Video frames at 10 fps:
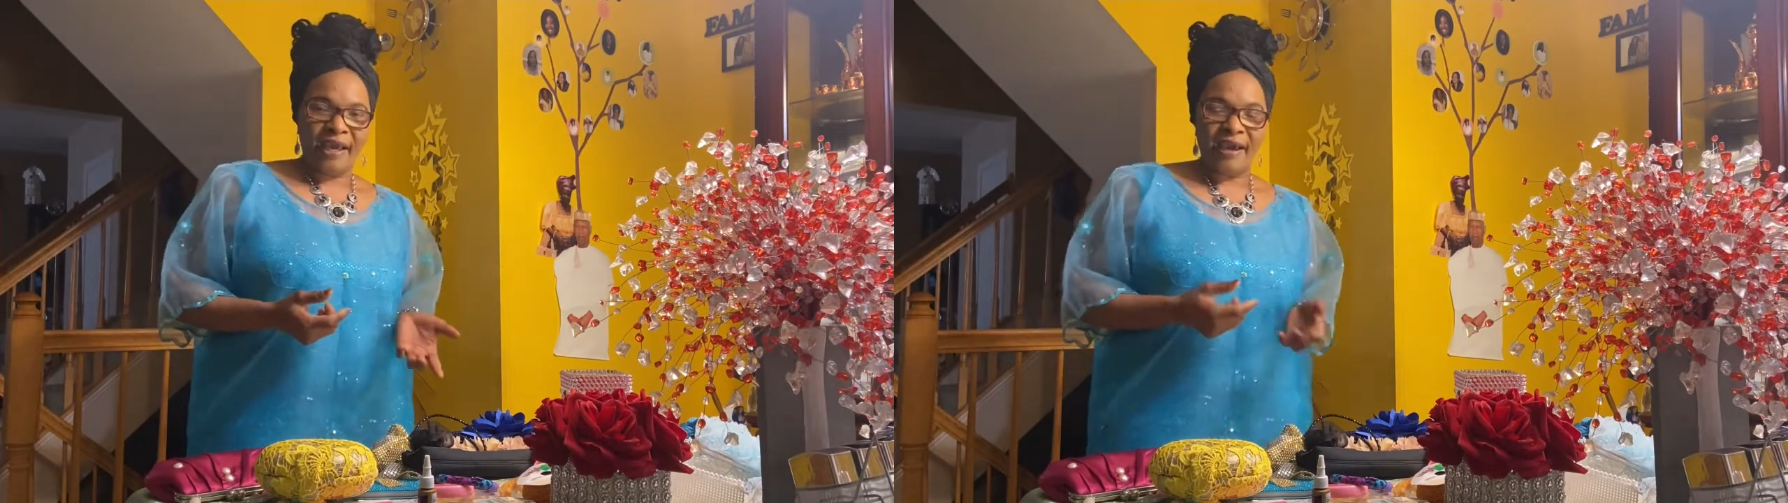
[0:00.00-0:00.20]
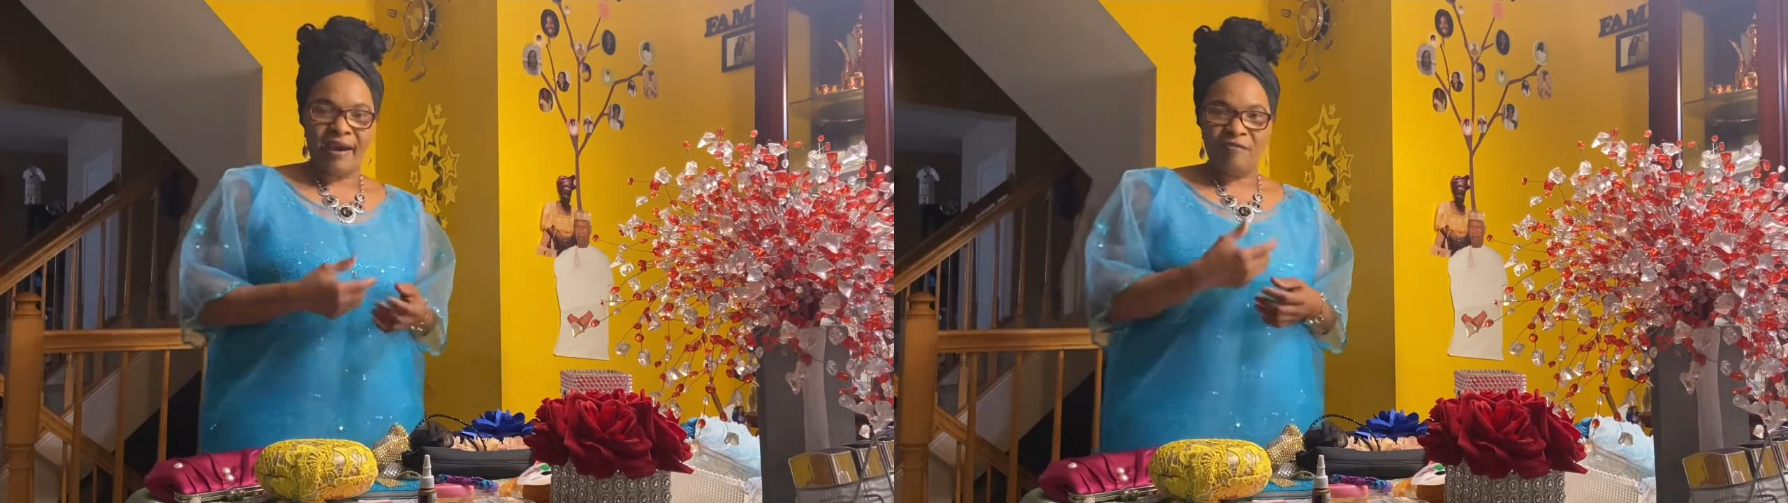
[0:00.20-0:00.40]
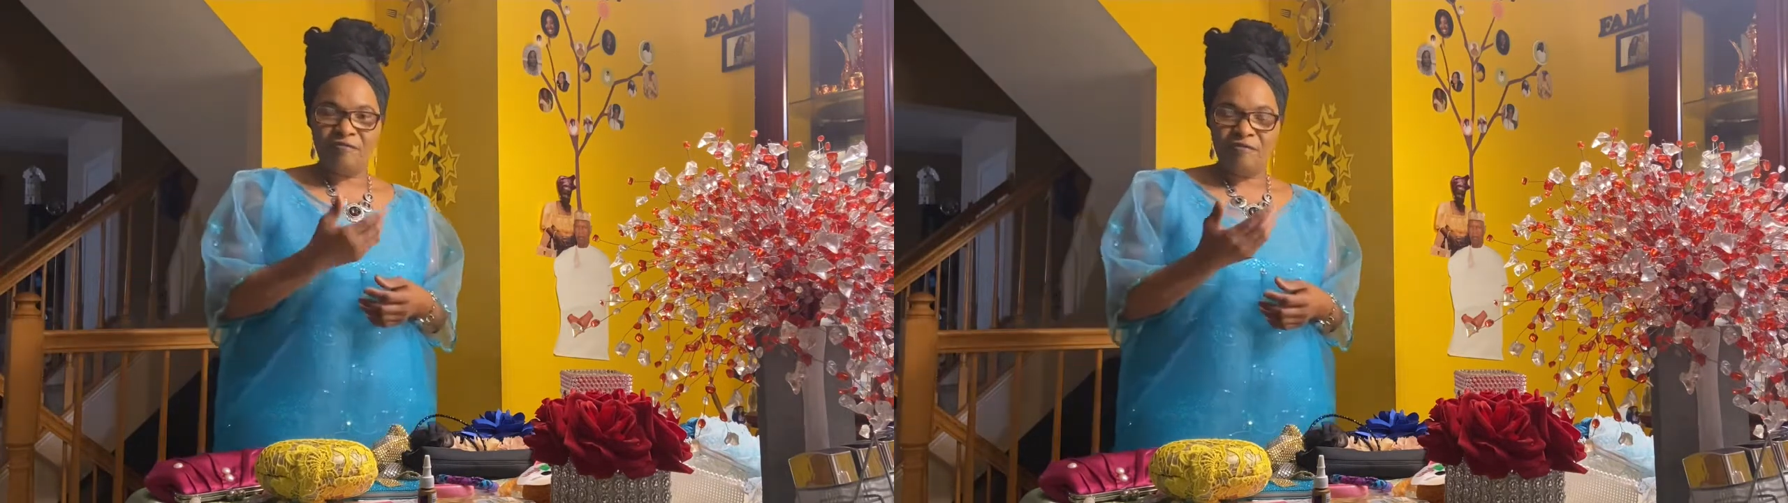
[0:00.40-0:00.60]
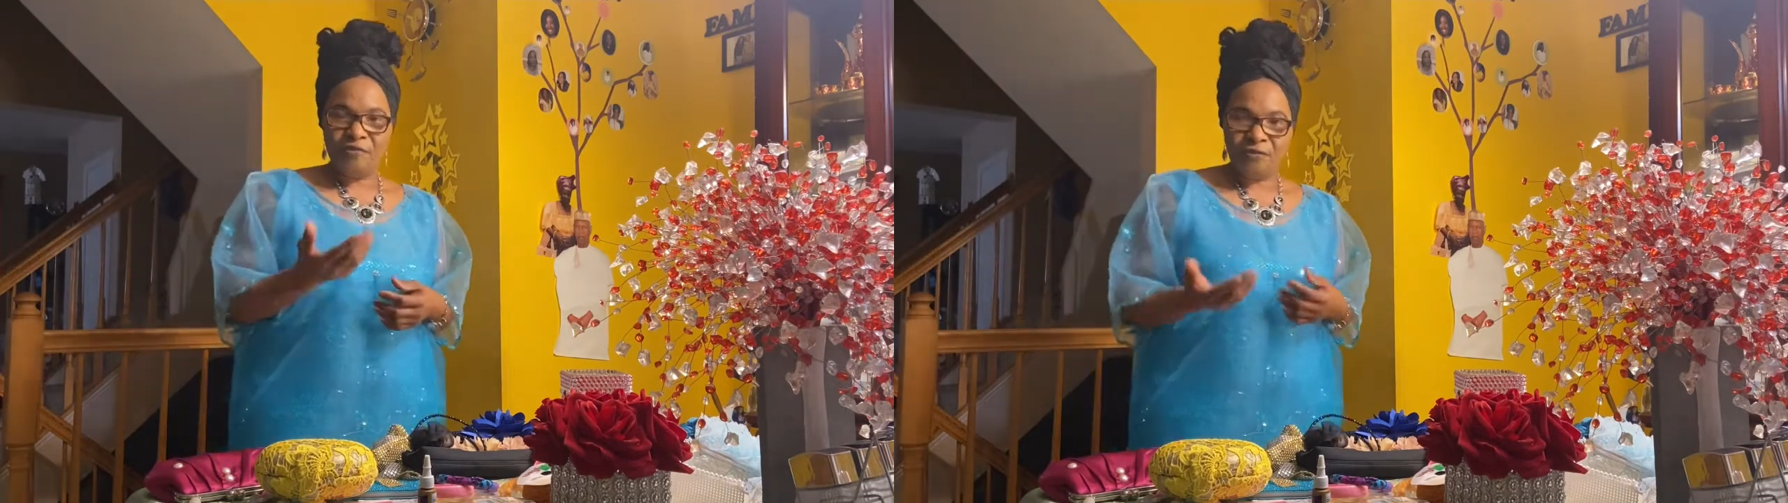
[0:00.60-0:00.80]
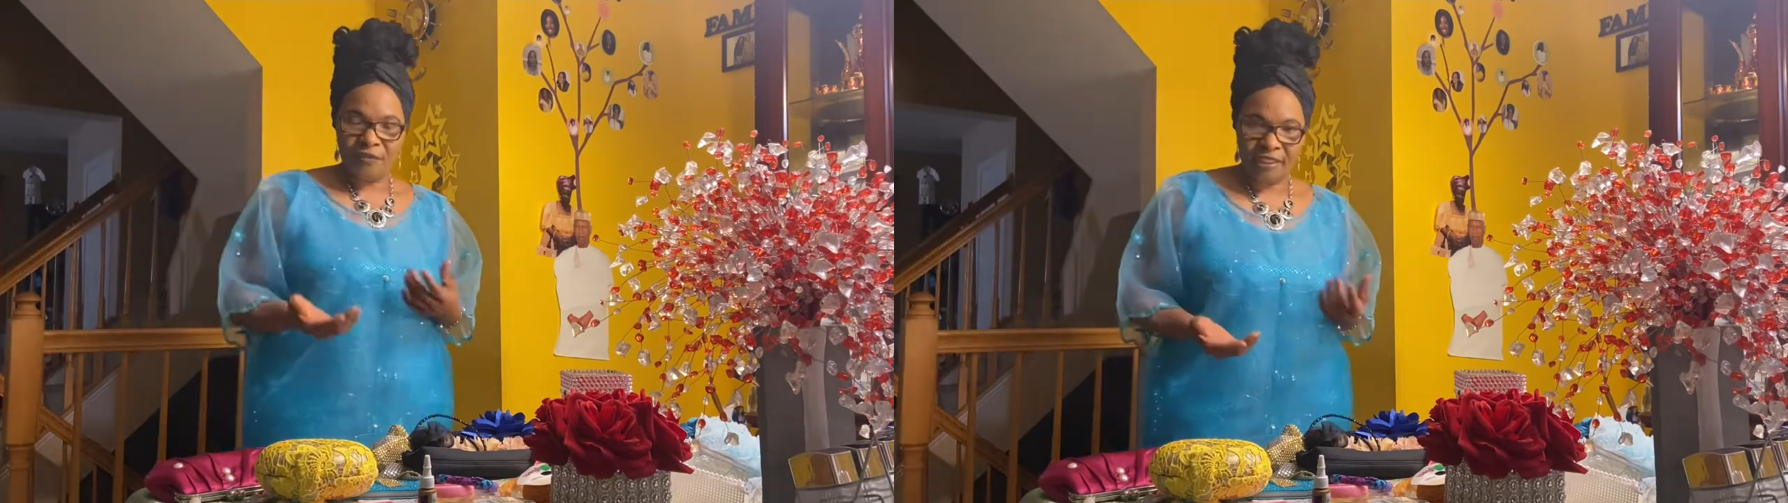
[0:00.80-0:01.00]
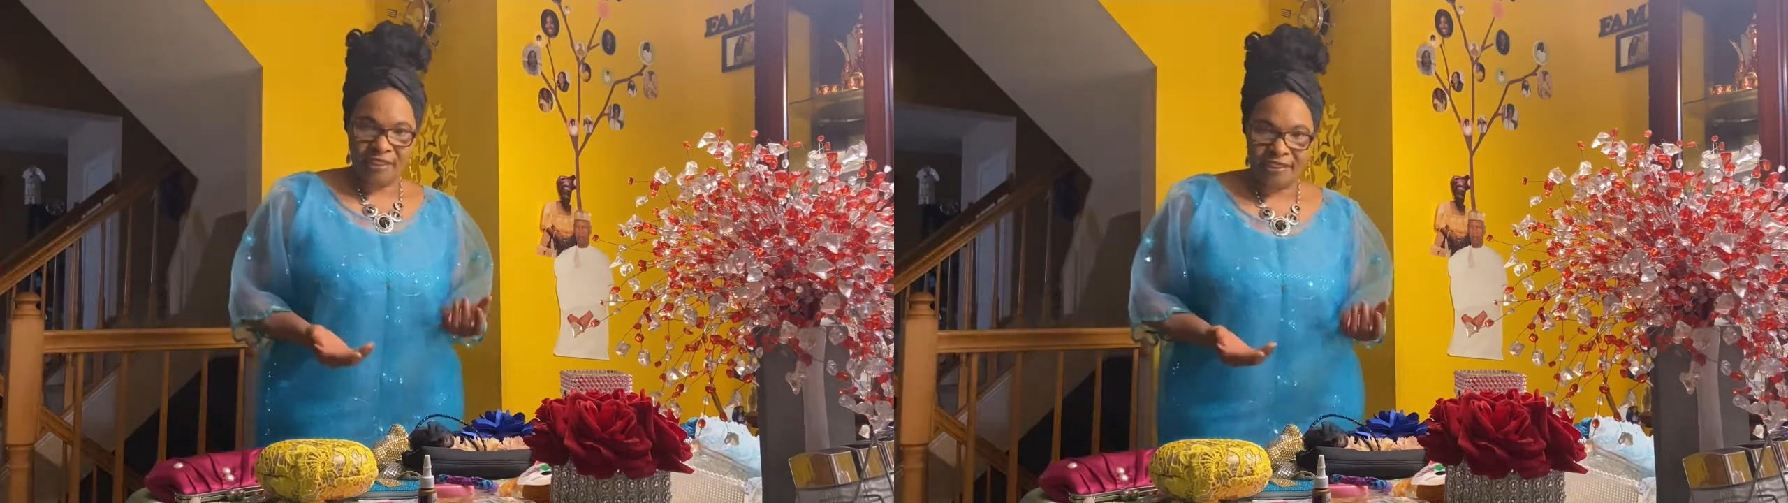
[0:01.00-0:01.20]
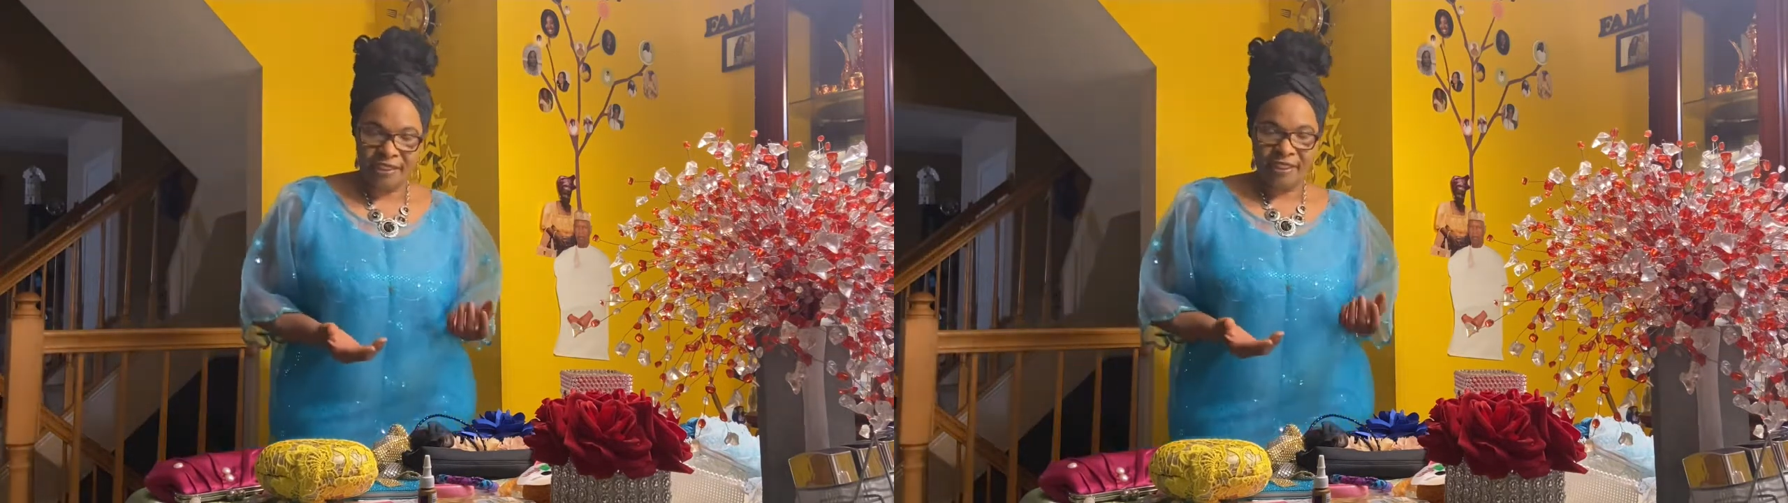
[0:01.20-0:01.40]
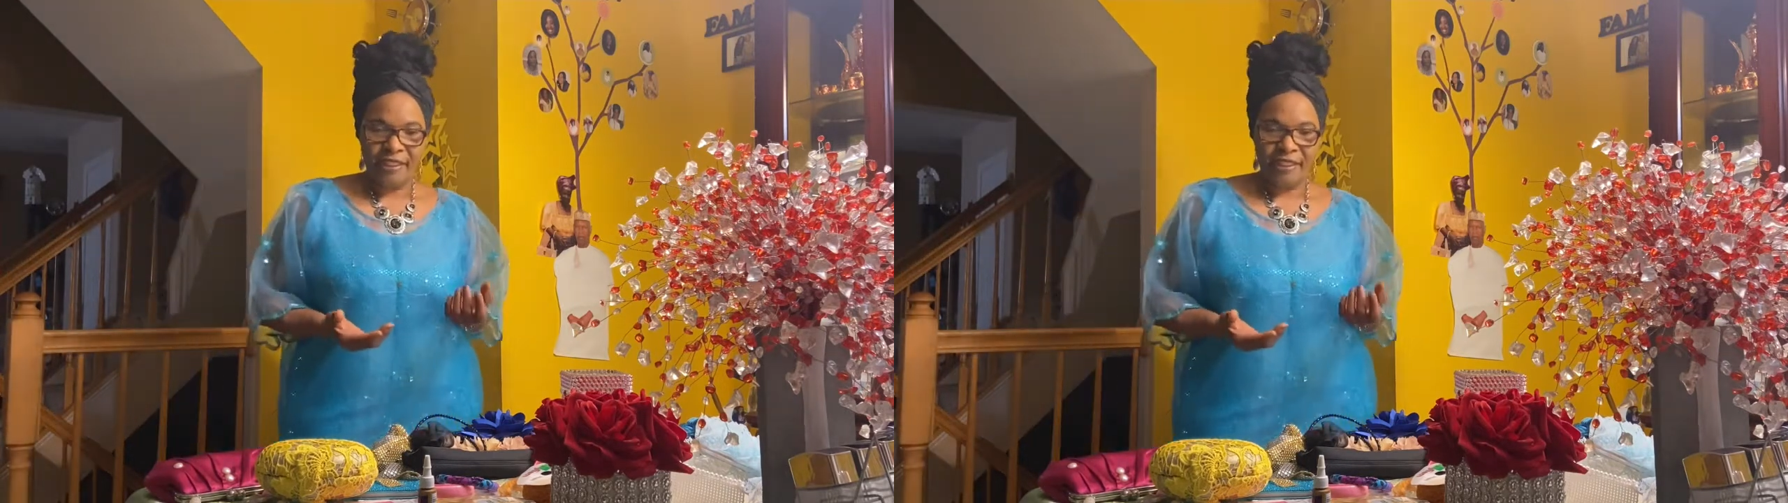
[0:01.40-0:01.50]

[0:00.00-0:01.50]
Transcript: have few things